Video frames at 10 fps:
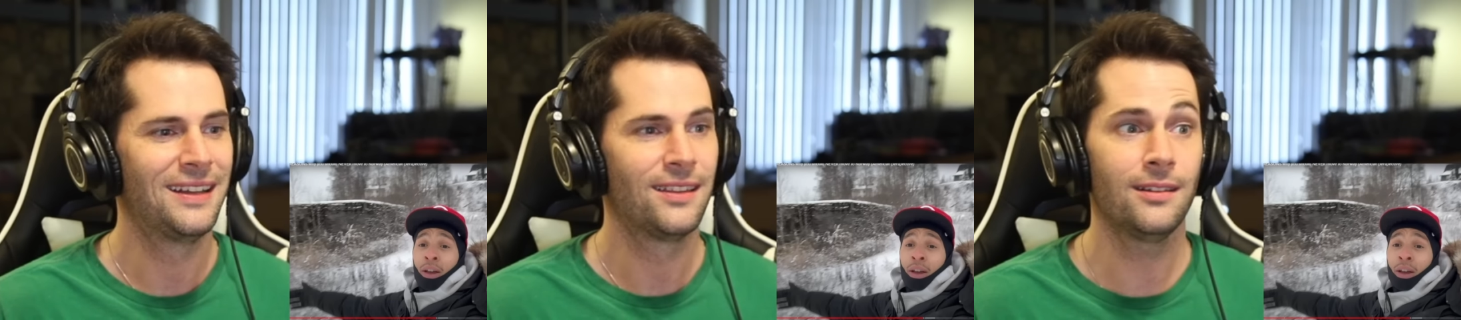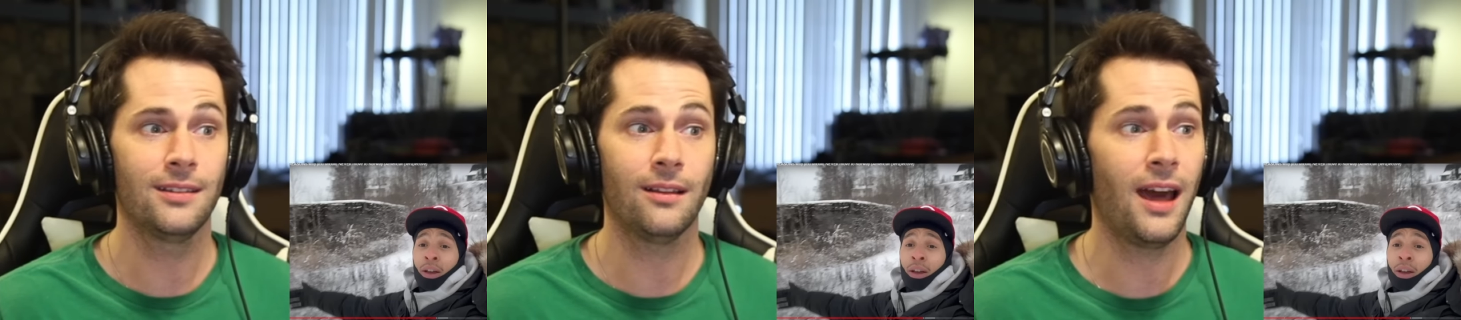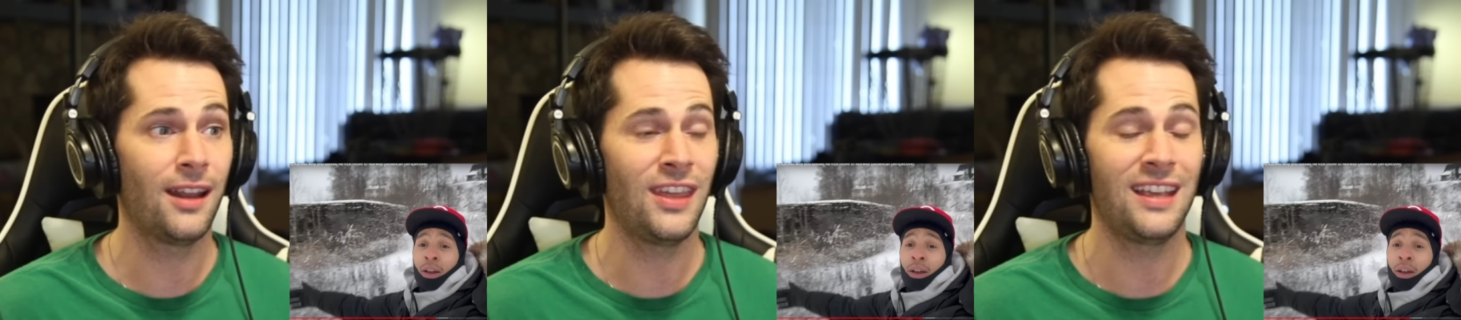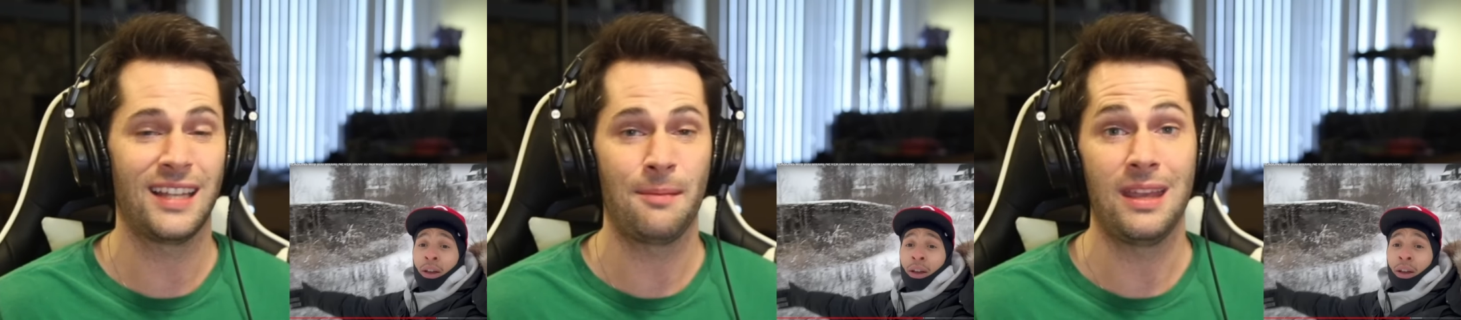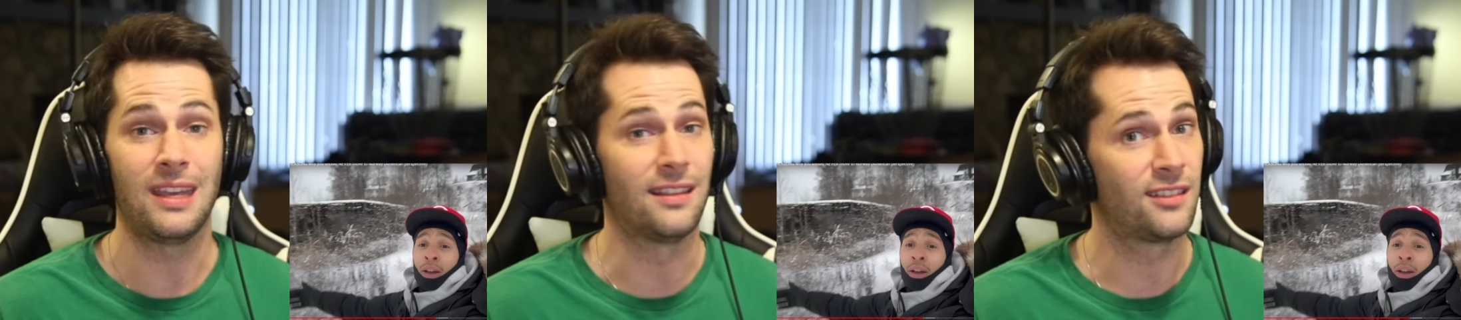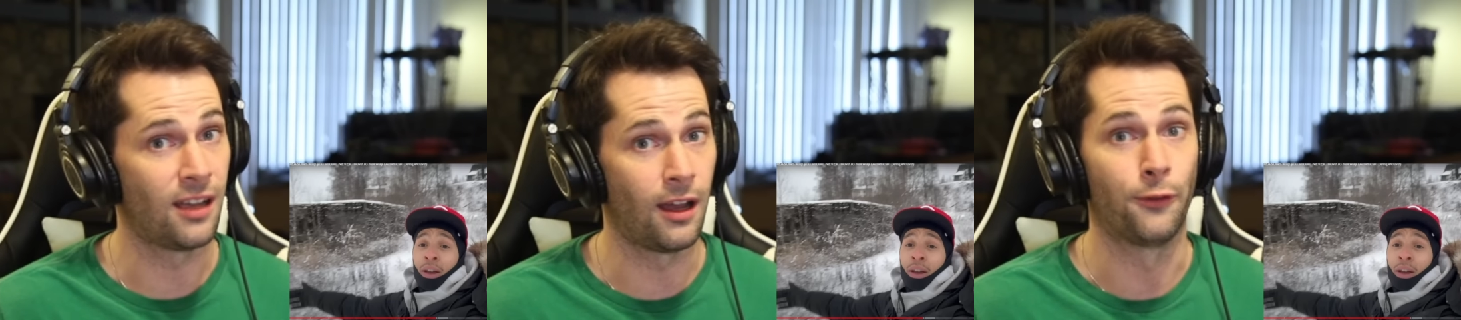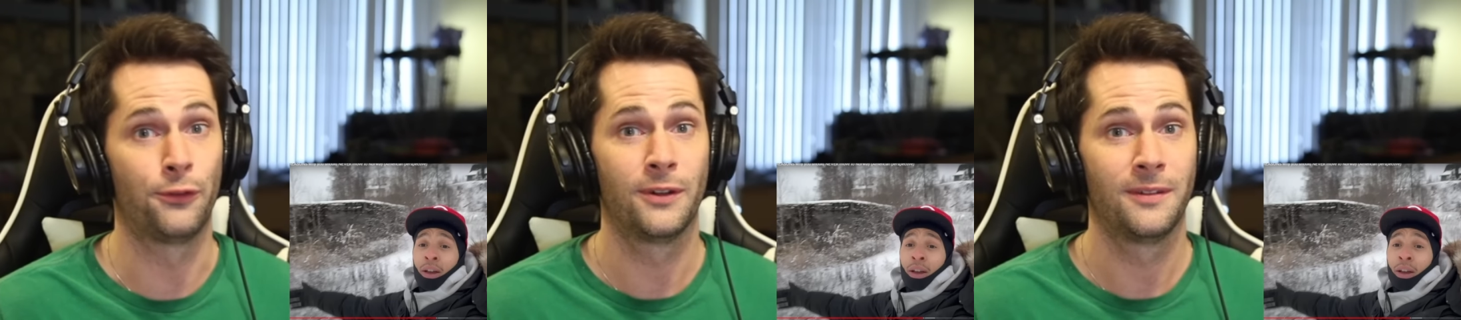Speaker 1: There's a lot of things that make it
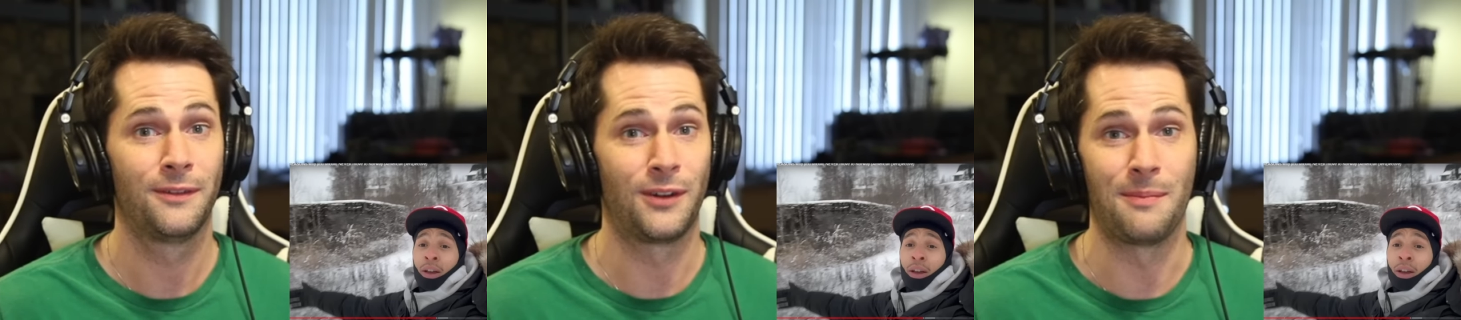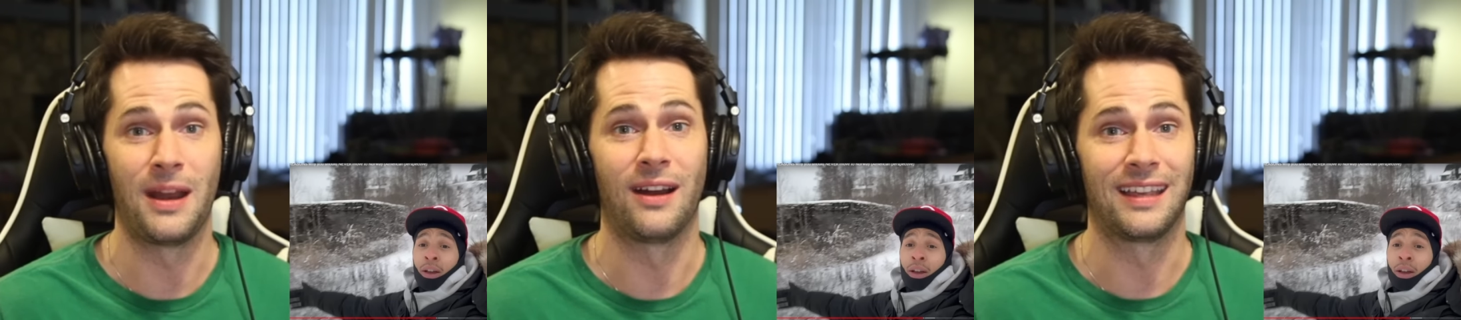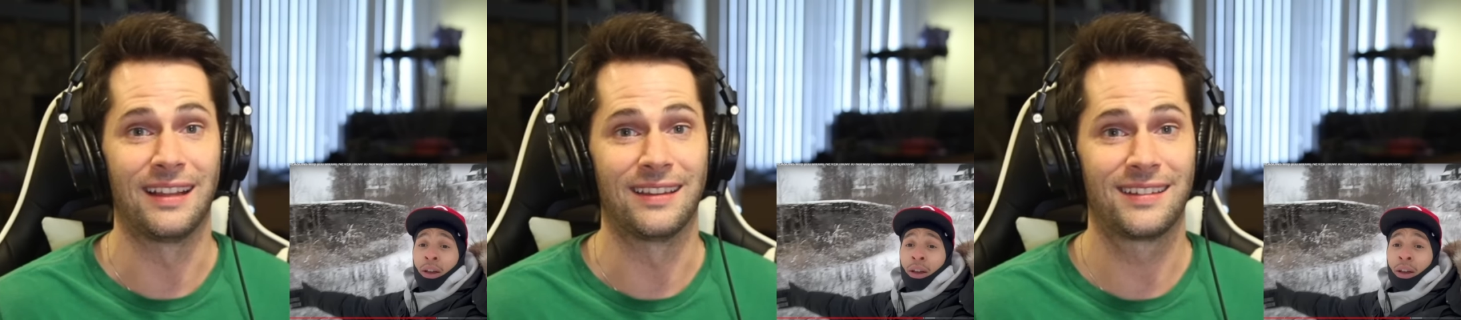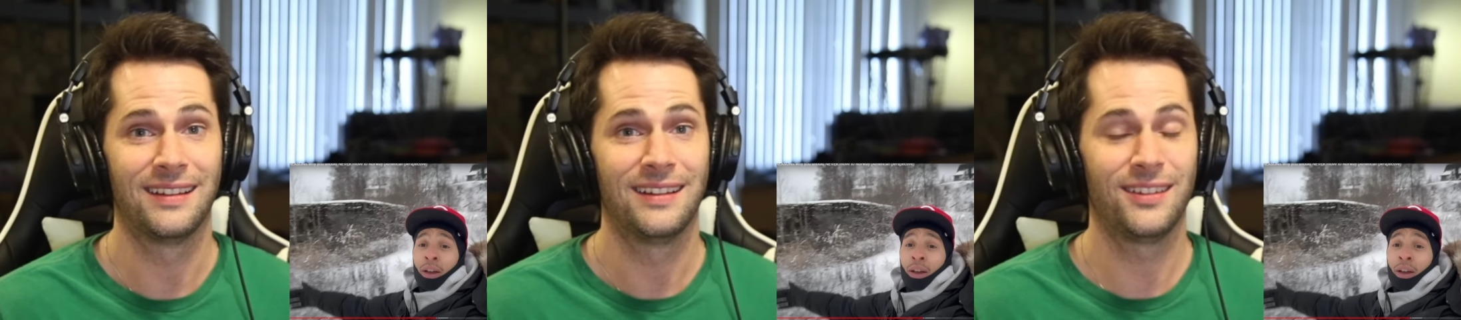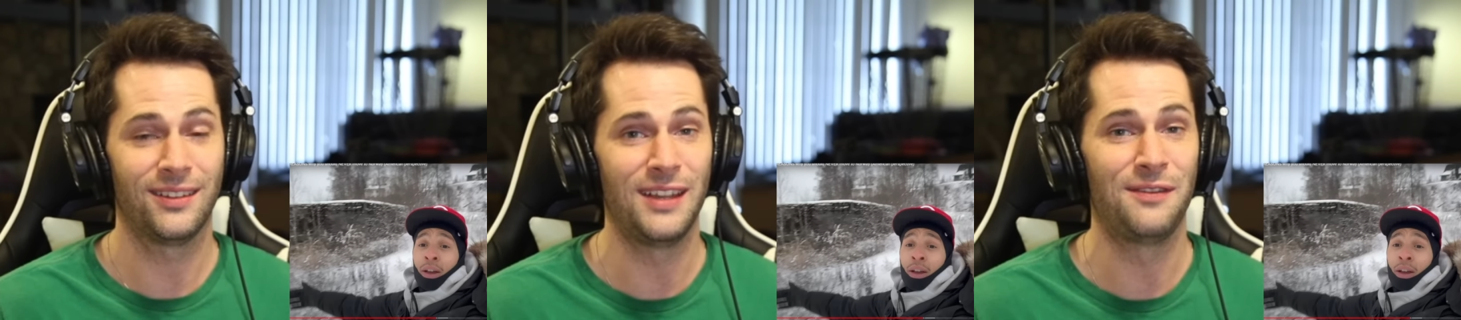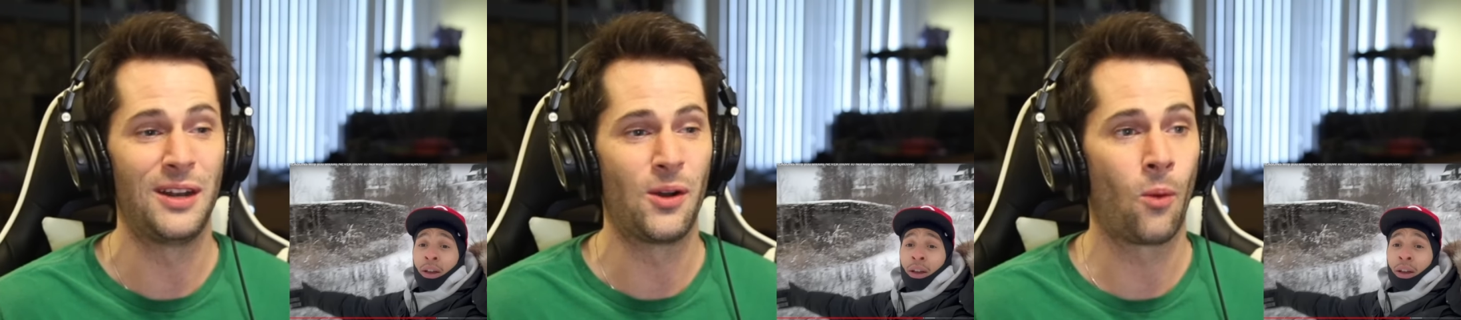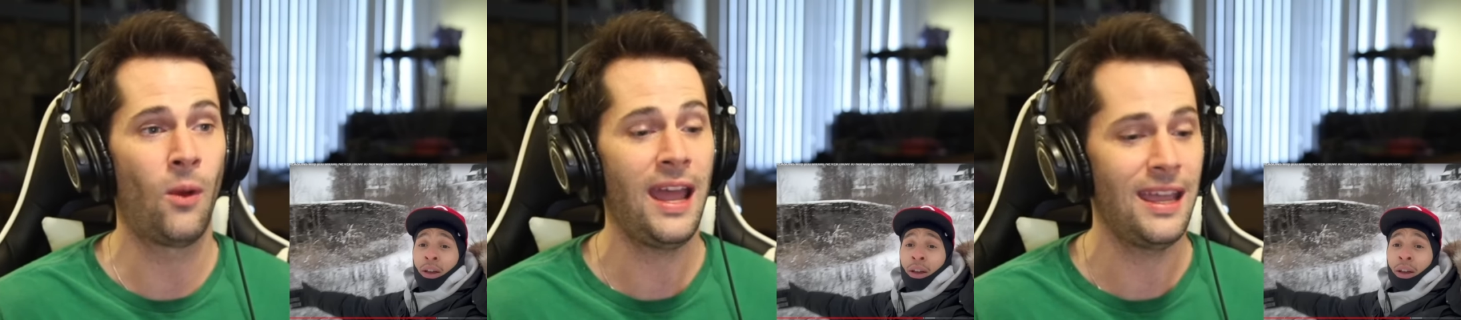tough for Americans to live in
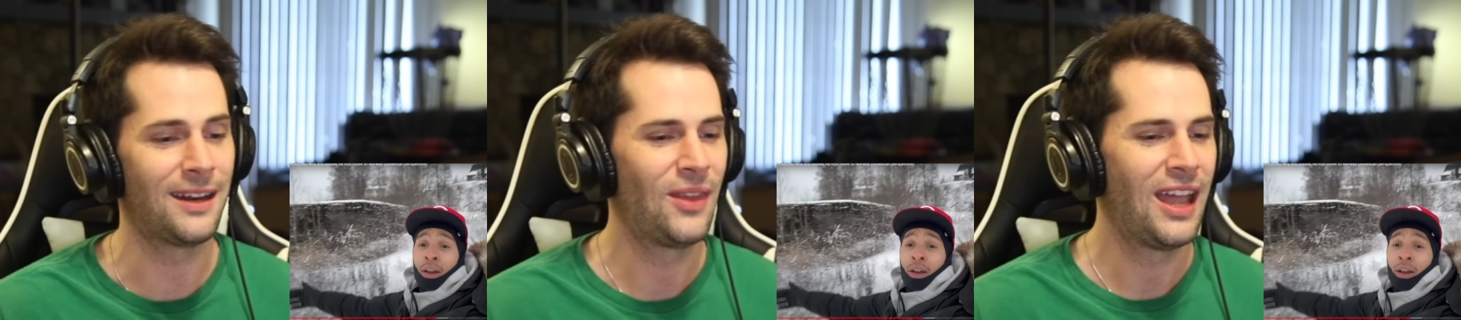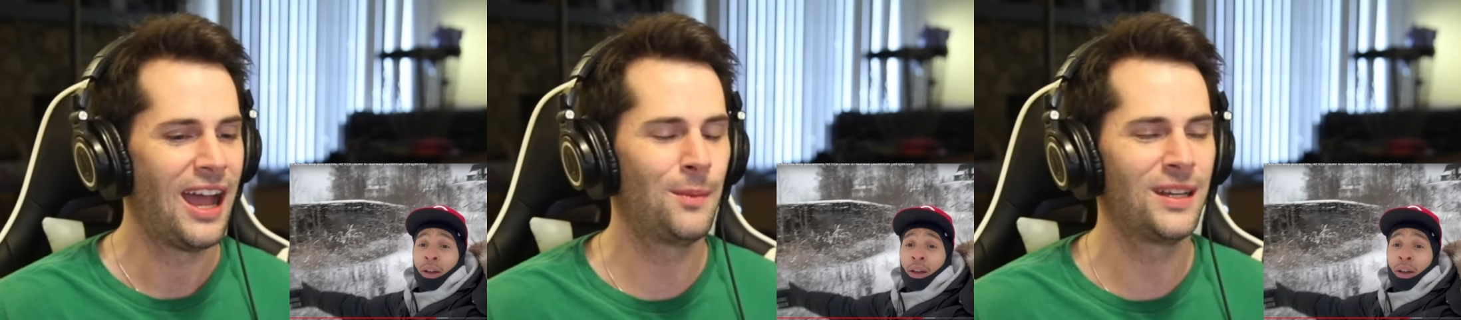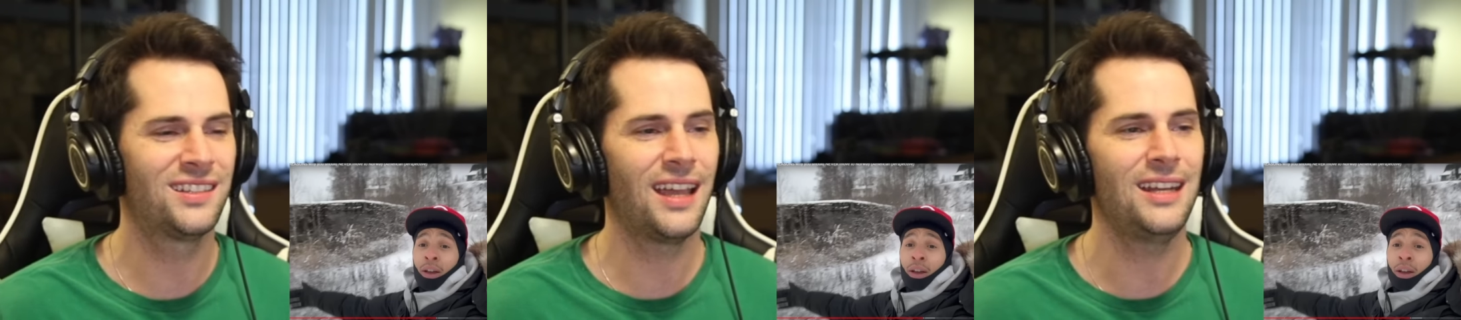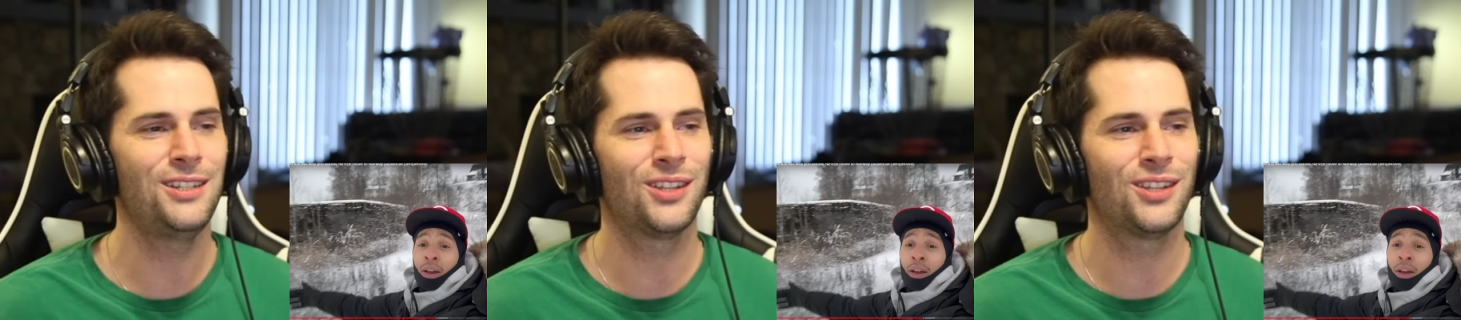Norway, and I'm excited to